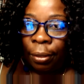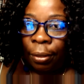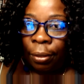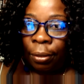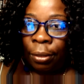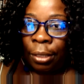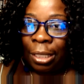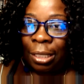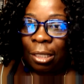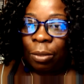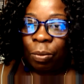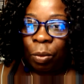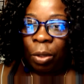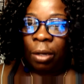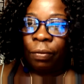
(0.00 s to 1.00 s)
This is
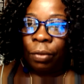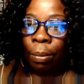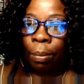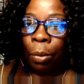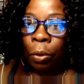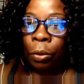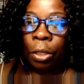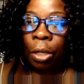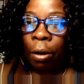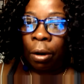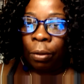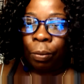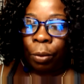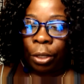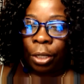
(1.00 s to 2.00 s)
one of the most
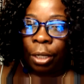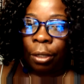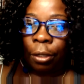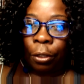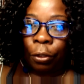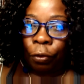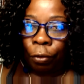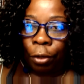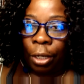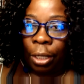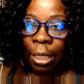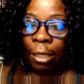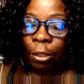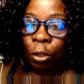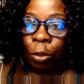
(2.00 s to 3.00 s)
hardworking country
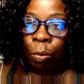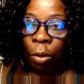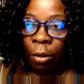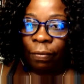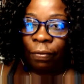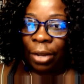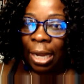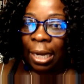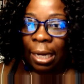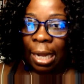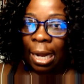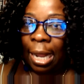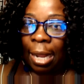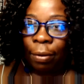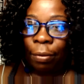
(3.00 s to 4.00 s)
that you will find,
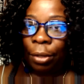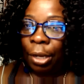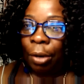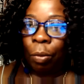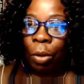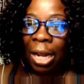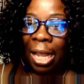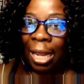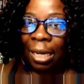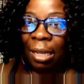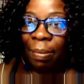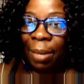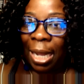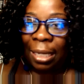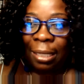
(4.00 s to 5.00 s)
and I don't care what
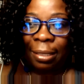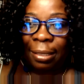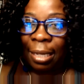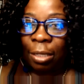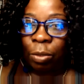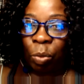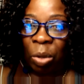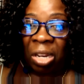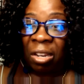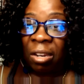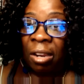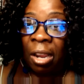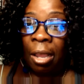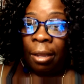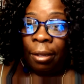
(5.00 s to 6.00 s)
anybody says, whether
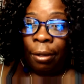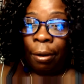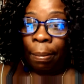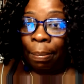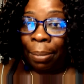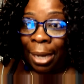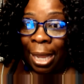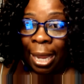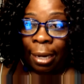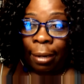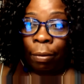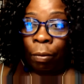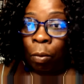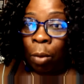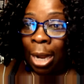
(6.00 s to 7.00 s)
you're black,
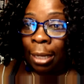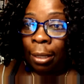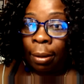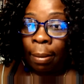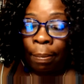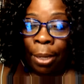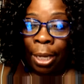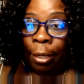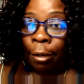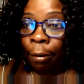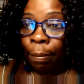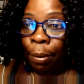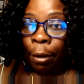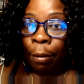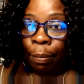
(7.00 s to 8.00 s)
white, pink, or
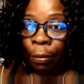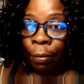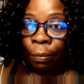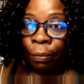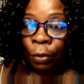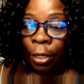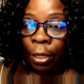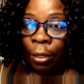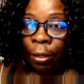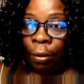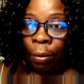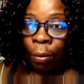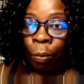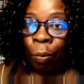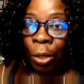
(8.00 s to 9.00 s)
purple.
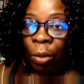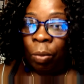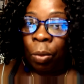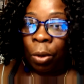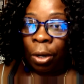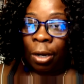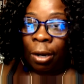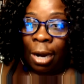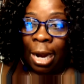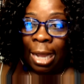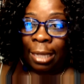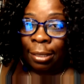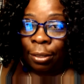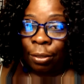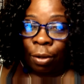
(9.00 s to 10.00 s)
We work our
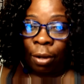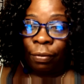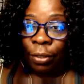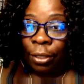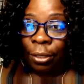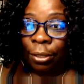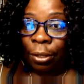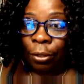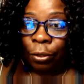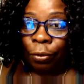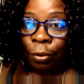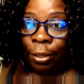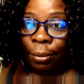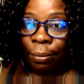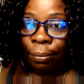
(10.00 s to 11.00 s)
asses off in this country,